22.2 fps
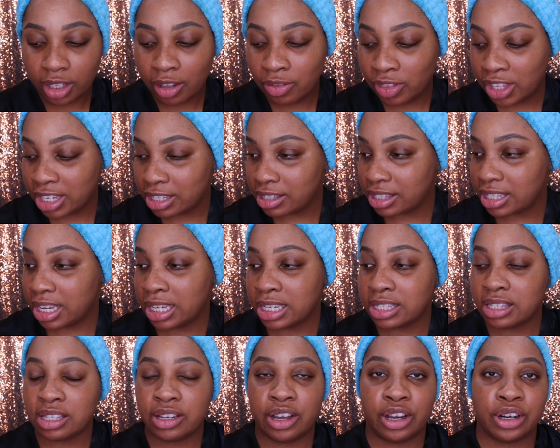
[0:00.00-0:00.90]
This
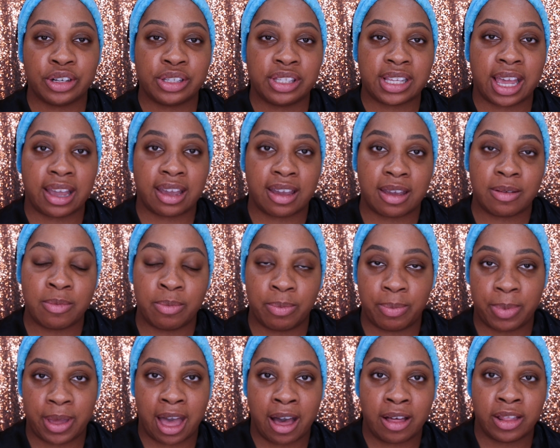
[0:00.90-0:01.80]
is her
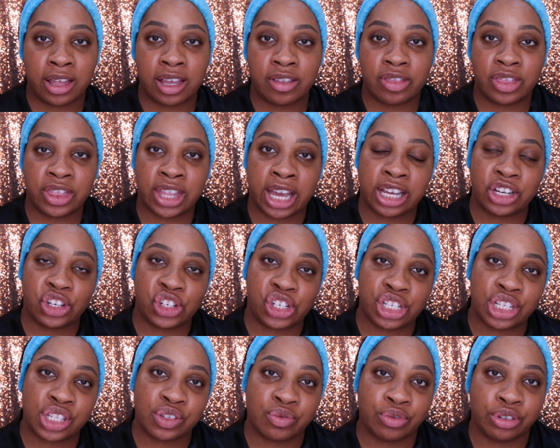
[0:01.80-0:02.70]
second palette that
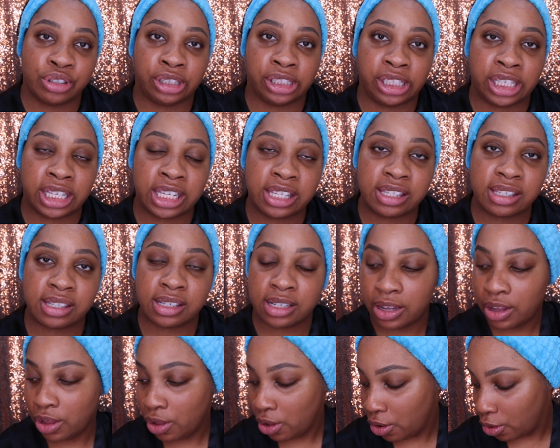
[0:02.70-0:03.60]
she's
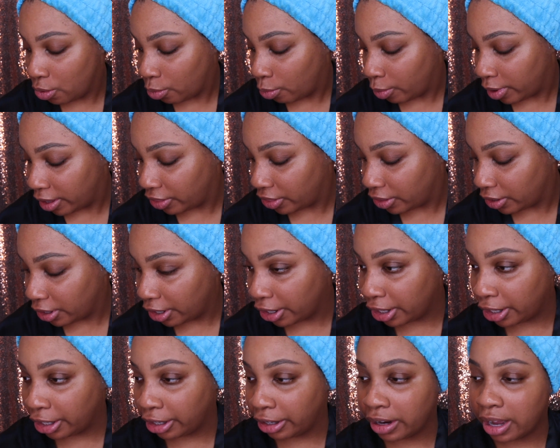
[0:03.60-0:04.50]
released with
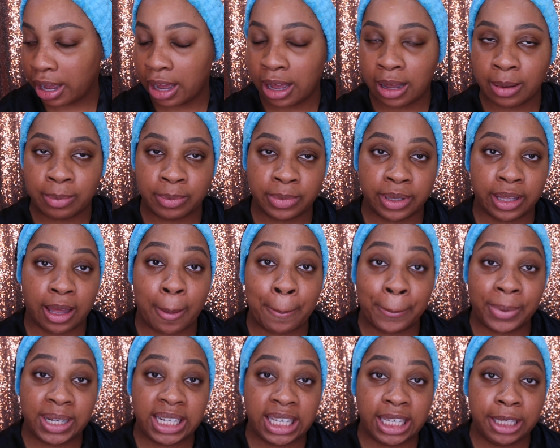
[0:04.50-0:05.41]
her
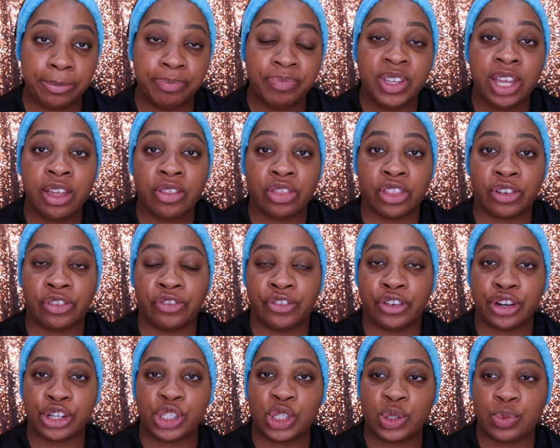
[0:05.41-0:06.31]
company. The
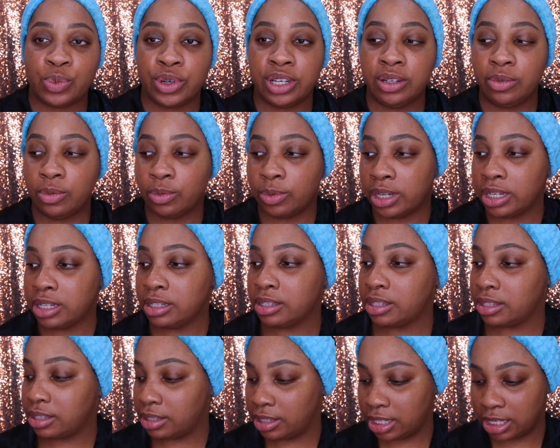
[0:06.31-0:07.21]
first one
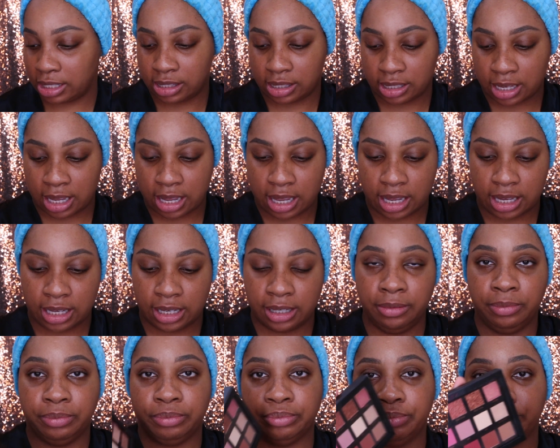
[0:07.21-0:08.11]
was this guy.